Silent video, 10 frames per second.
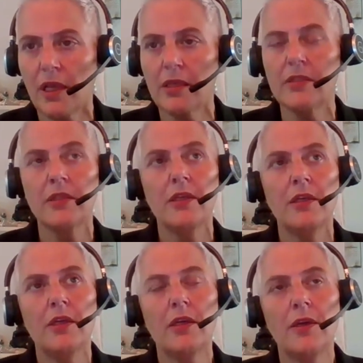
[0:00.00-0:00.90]
And
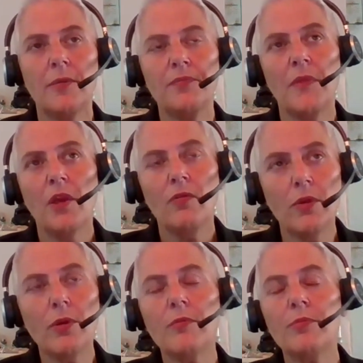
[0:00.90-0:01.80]
we
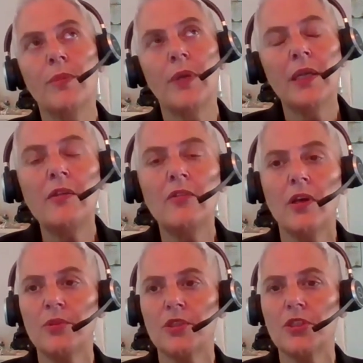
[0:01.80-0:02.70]
heard many
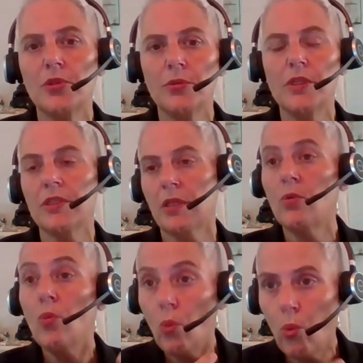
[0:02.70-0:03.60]
times the stories in
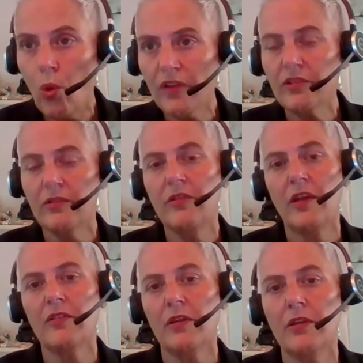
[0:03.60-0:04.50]
what
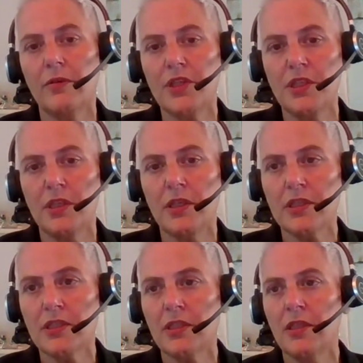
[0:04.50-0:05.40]
data literacy
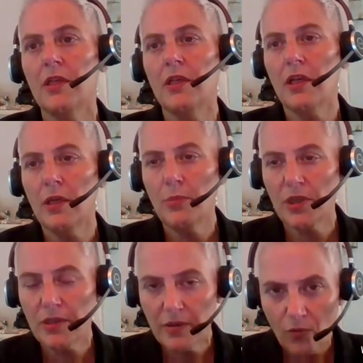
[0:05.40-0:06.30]
is,
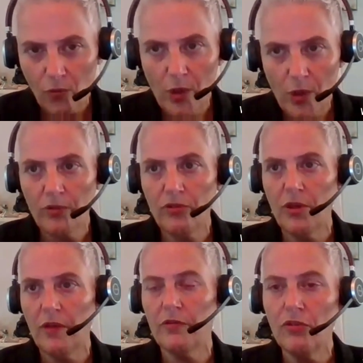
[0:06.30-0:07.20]
but we want to
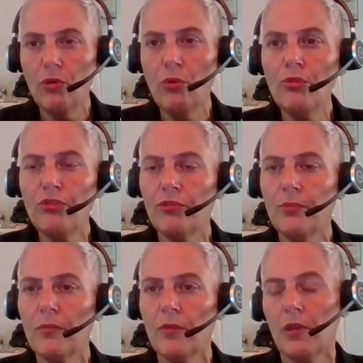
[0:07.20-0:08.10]
give the tools
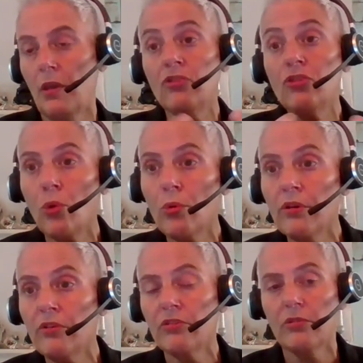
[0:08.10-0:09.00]
in
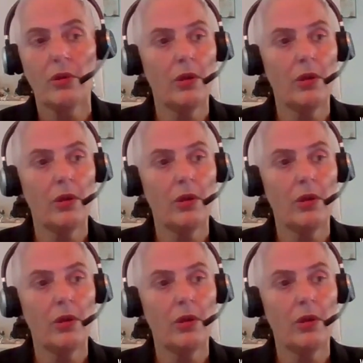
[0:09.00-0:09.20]
stories,